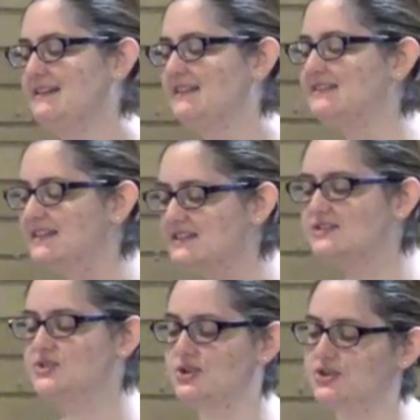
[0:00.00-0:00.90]
that
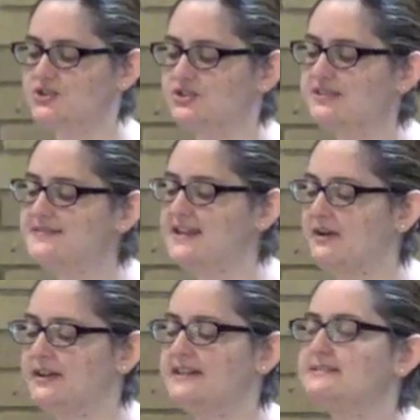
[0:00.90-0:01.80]
this church lives
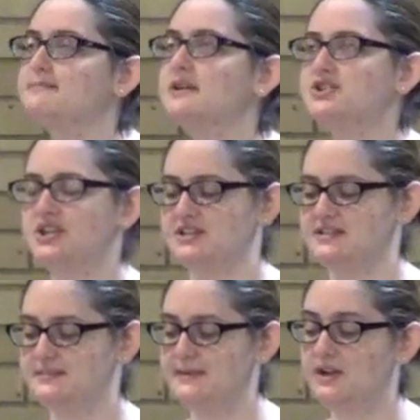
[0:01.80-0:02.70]
out its mission
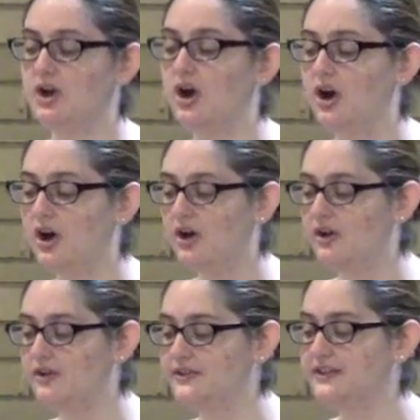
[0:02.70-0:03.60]
to be
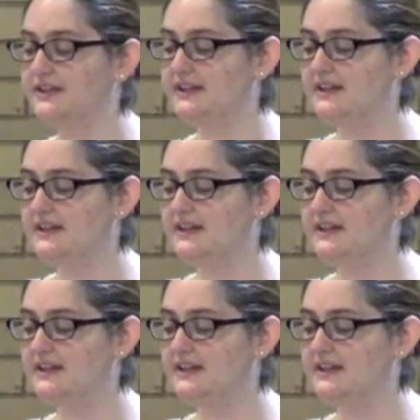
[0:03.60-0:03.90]
called